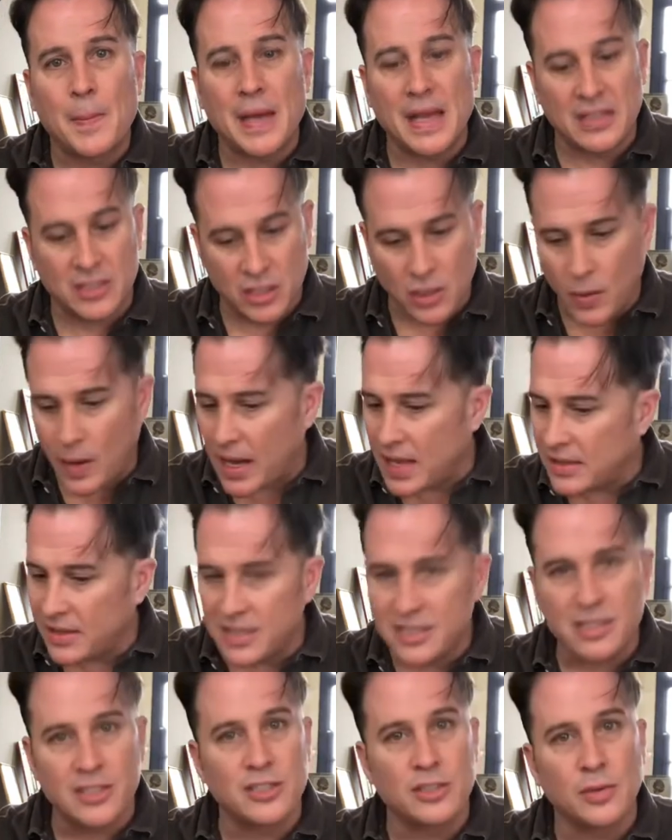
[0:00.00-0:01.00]
And so I
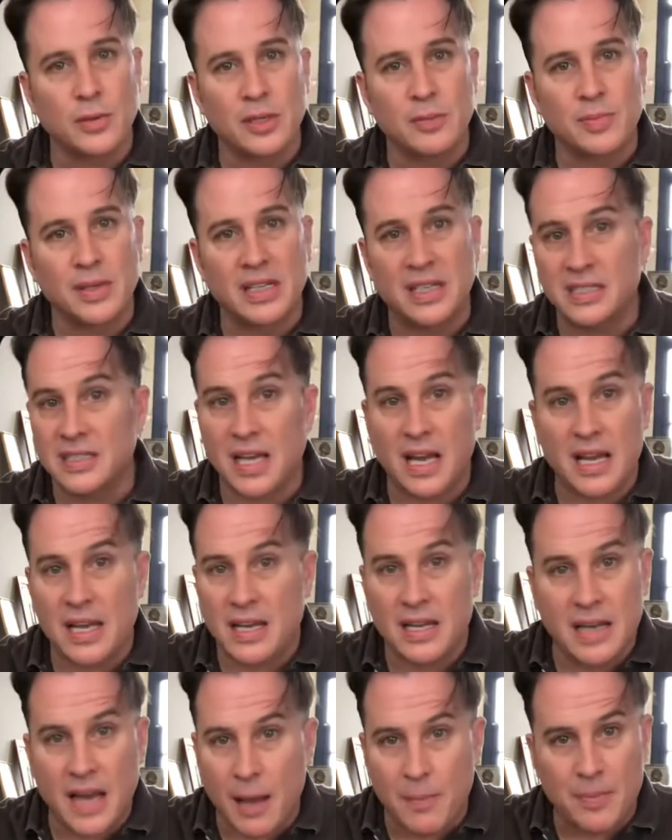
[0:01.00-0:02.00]
listened to
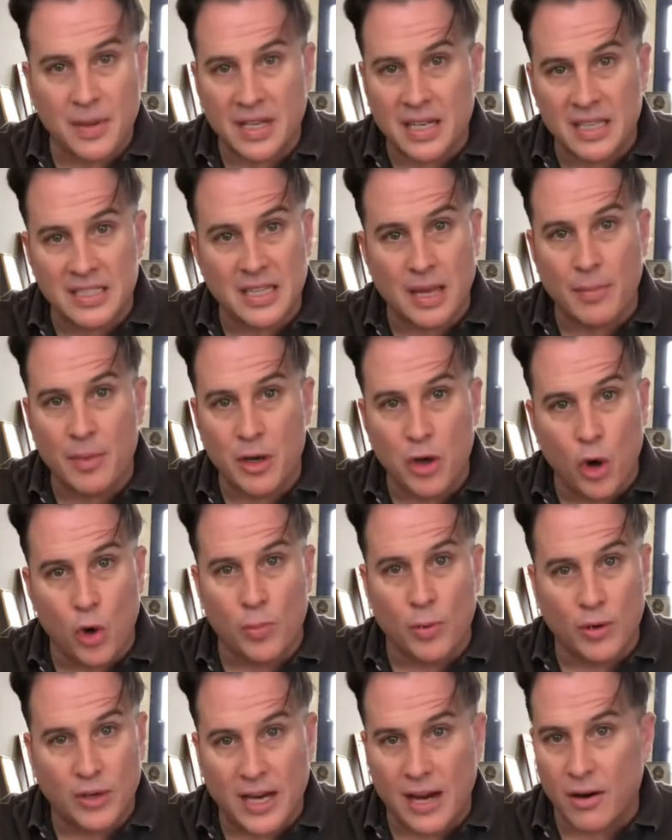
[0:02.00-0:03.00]
it, not because I'm a
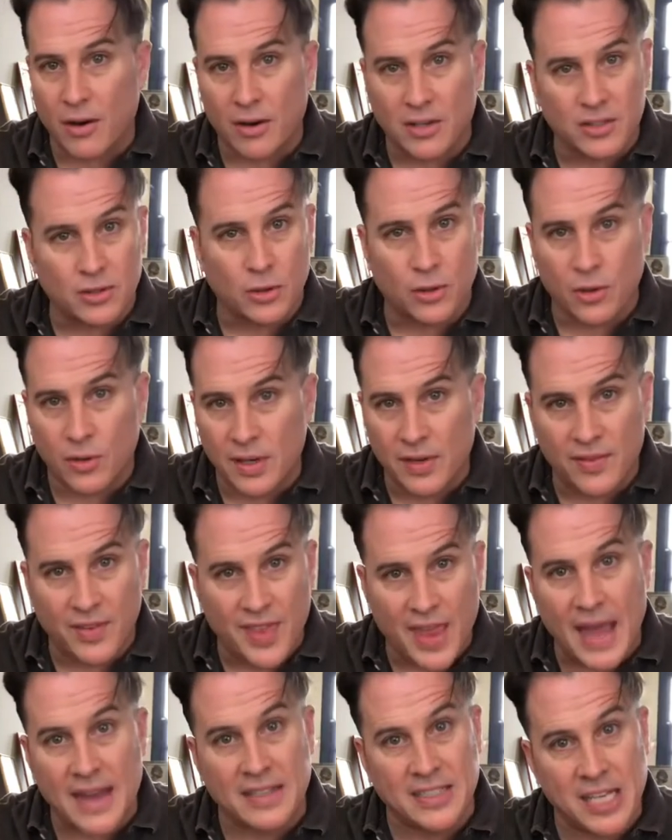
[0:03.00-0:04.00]
noble character or
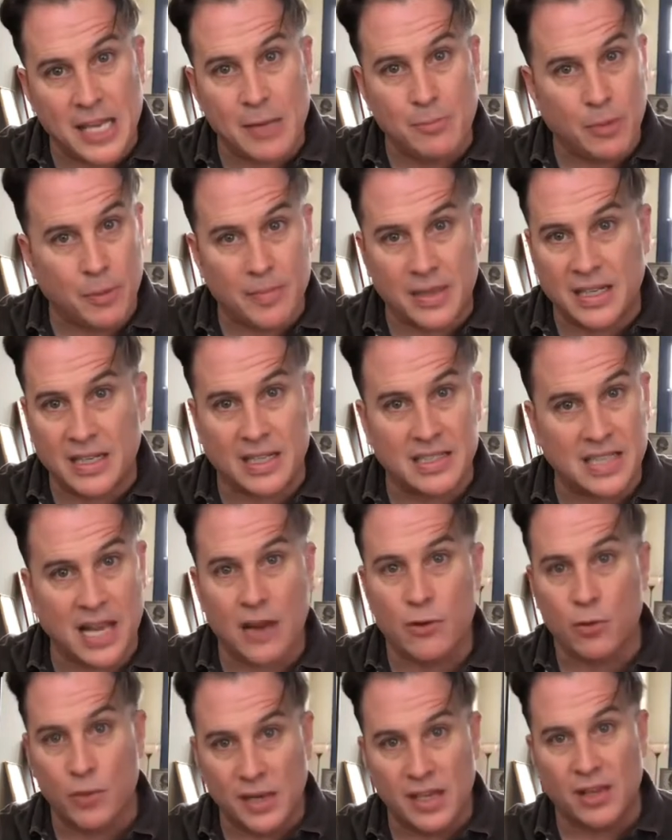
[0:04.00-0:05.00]
even that deep, but because
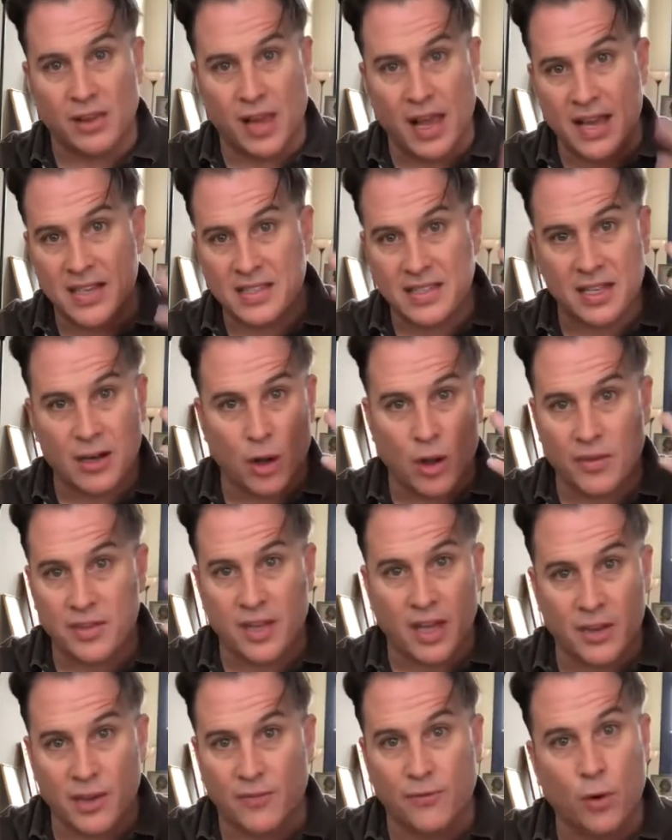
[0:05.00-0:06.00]
I realized that all
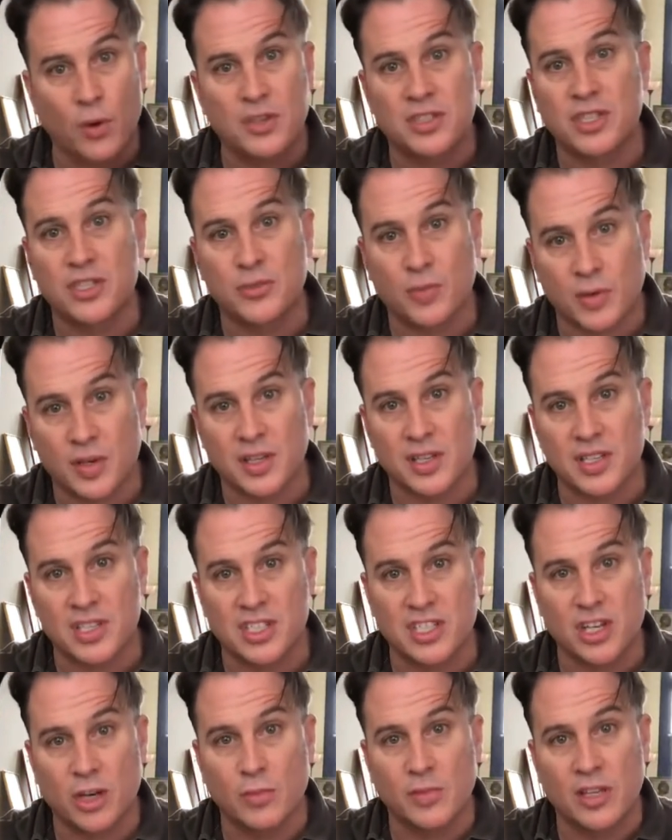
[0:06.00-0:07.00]
the other voices were going to
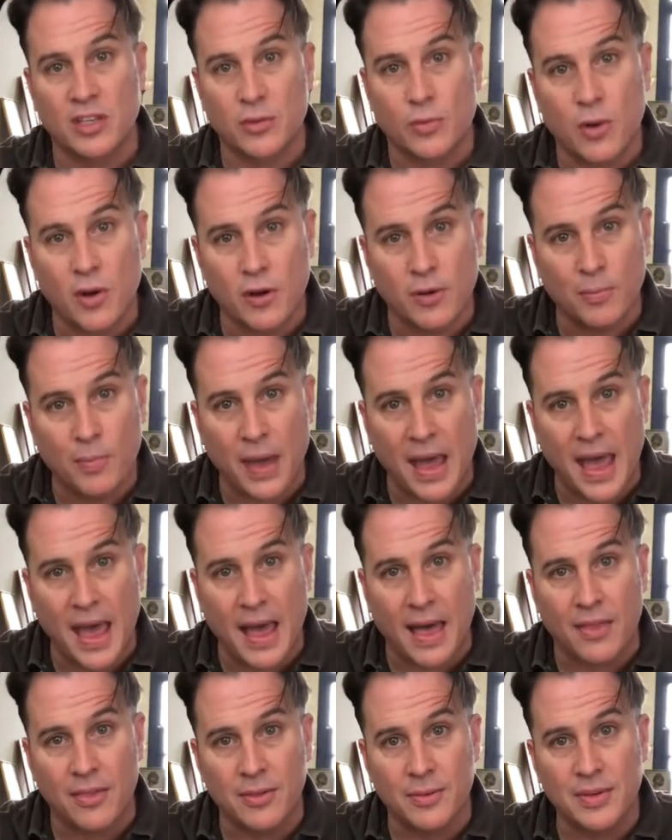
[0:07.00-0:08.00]
steer me in the wrong
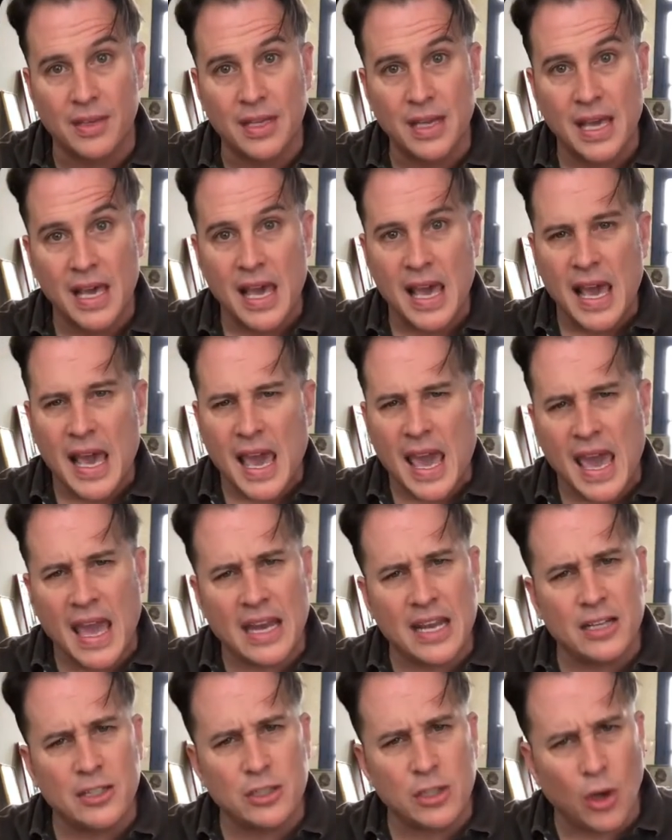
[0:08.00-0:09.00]
path.
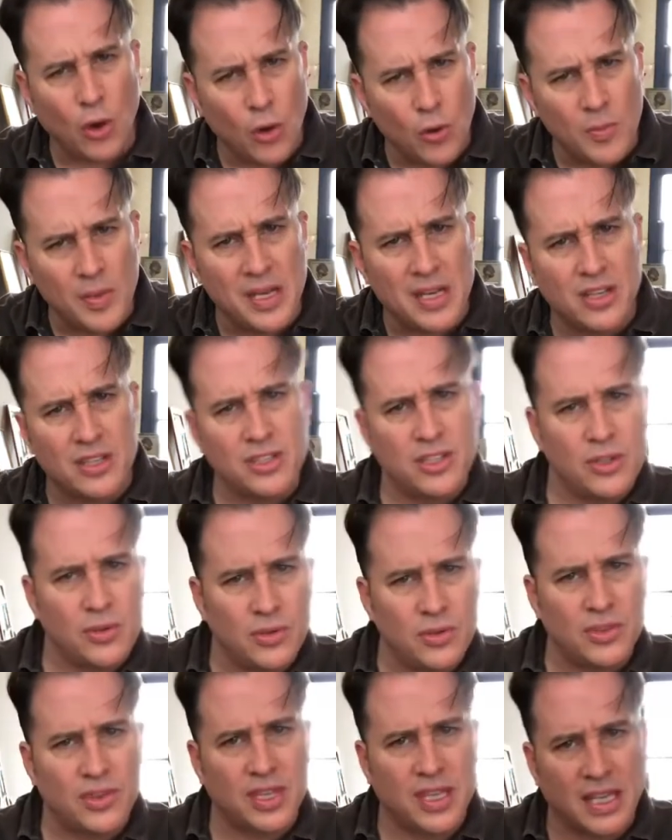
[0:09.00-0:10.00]
And it told me to
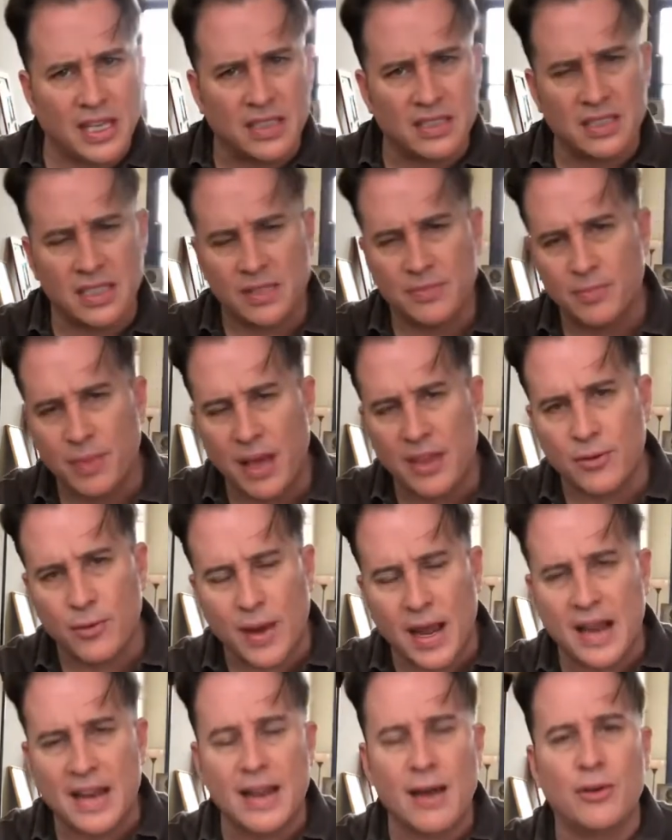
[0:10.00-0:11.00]
do things. By the
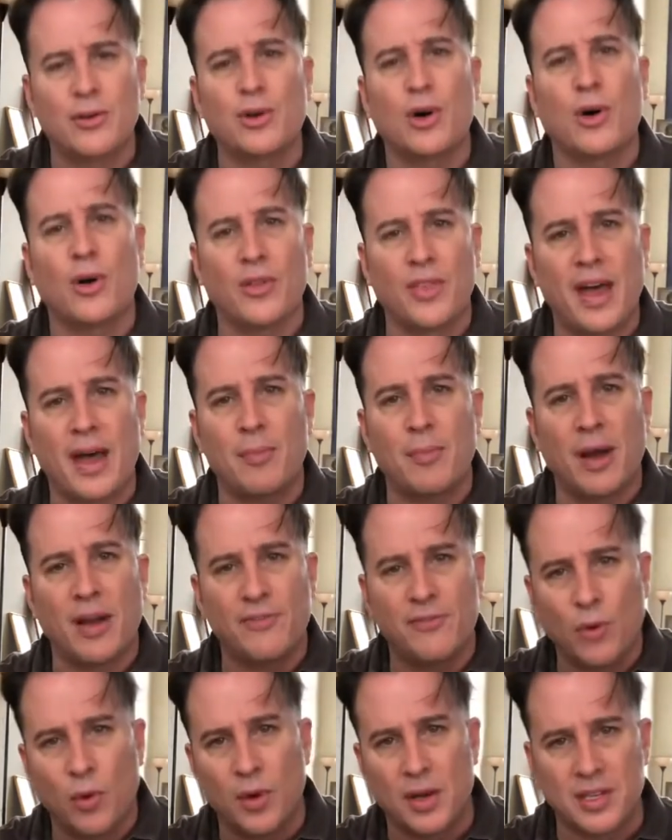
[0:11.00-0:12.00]
way, I now call that
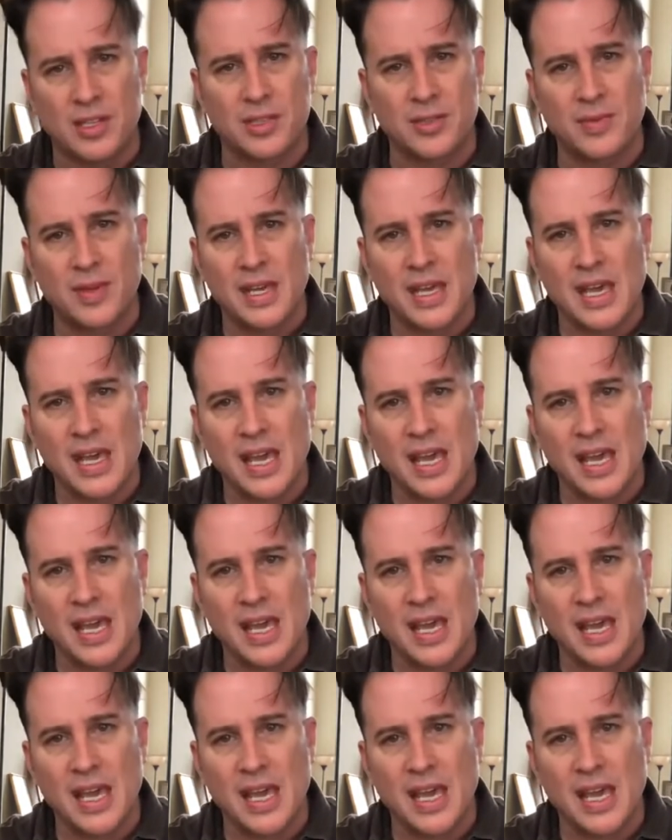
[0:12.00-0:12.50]
my voice.